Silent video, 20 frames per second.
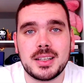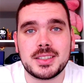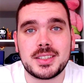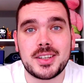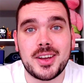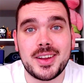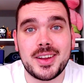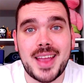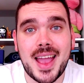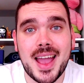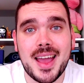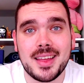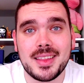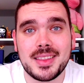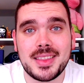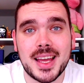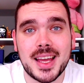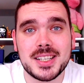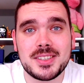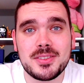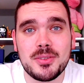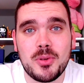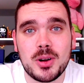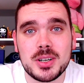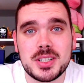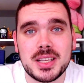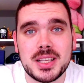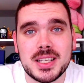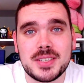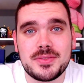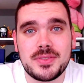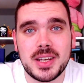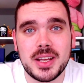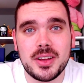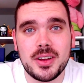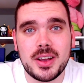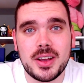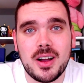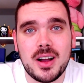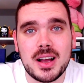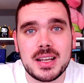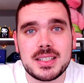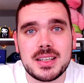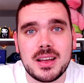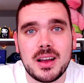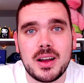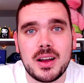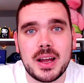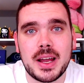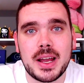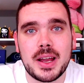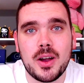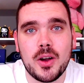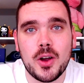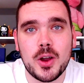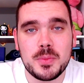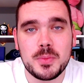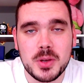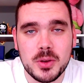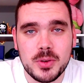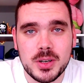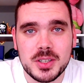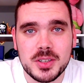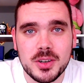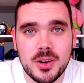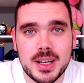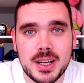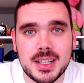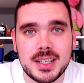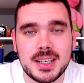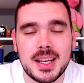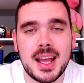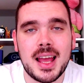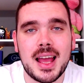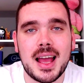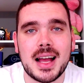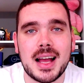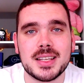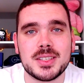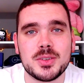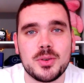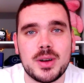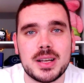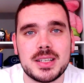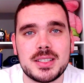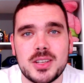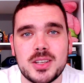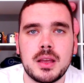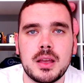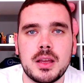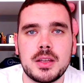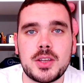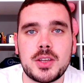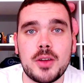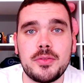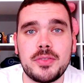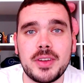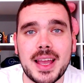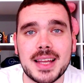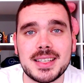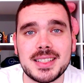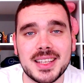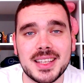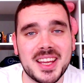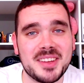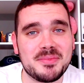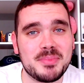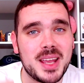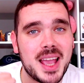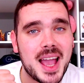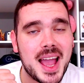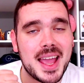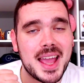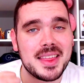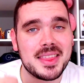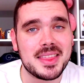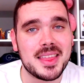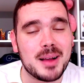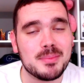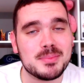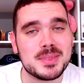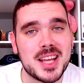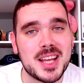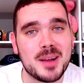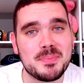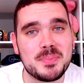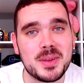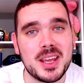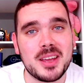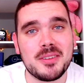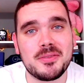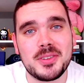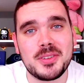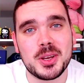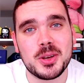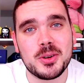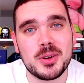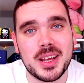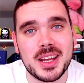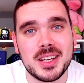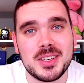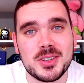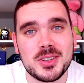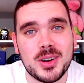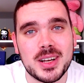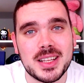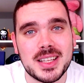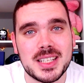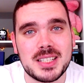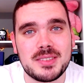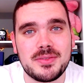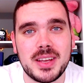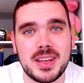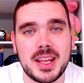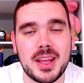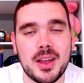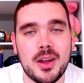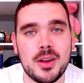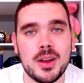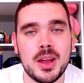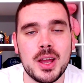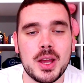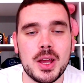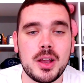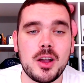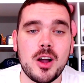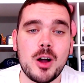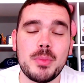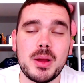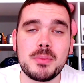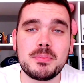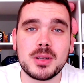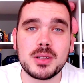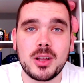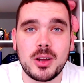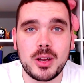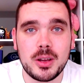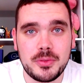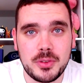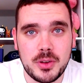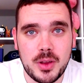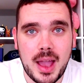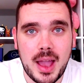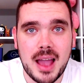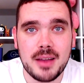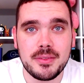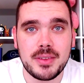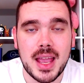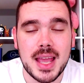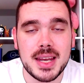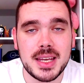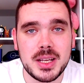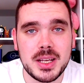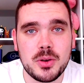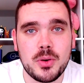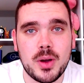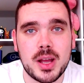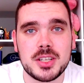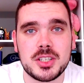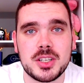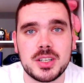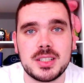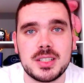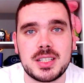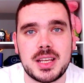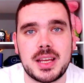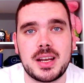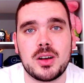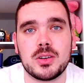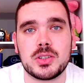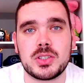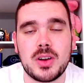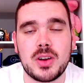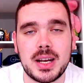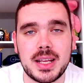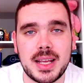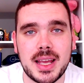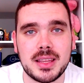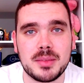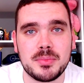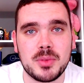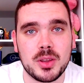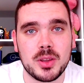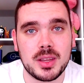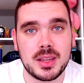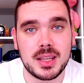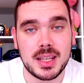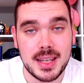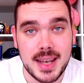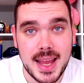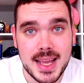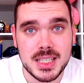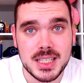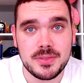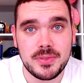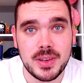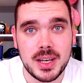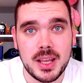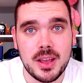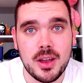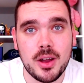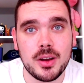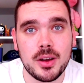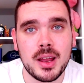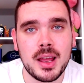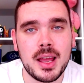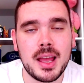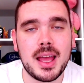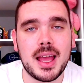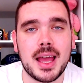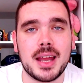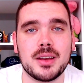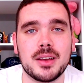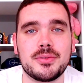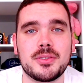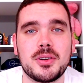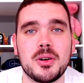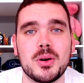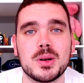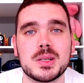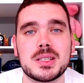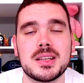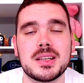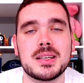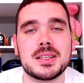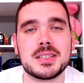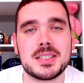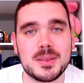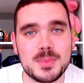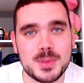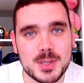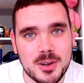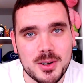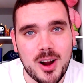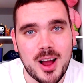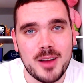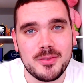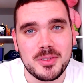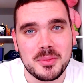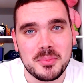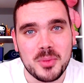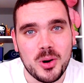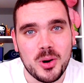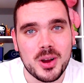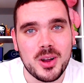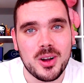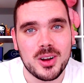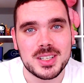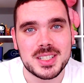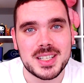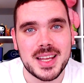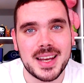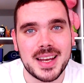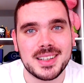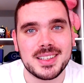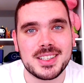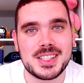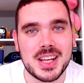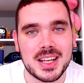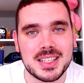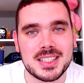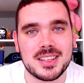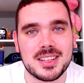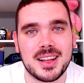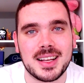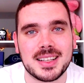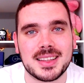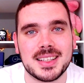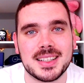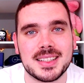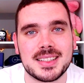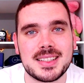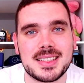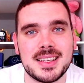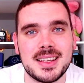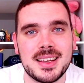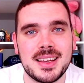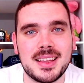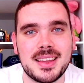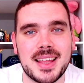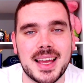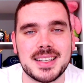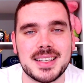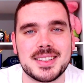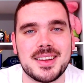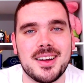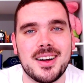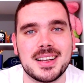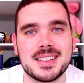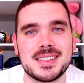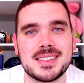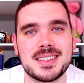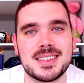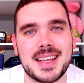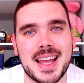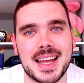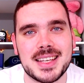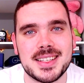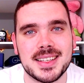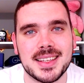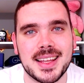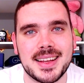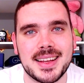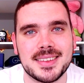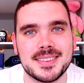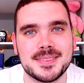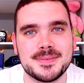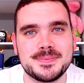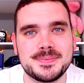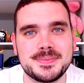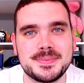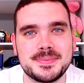So yeah, thanks for watching this video guys. I hope you enjoyed it. As always, don't forget to leave me a thumbs up if you enjoyed this video. Comment below if you have any questions and I'll try to get them on the next video. And of course, subscribe for more content just like this. Thanks guys, catch you later.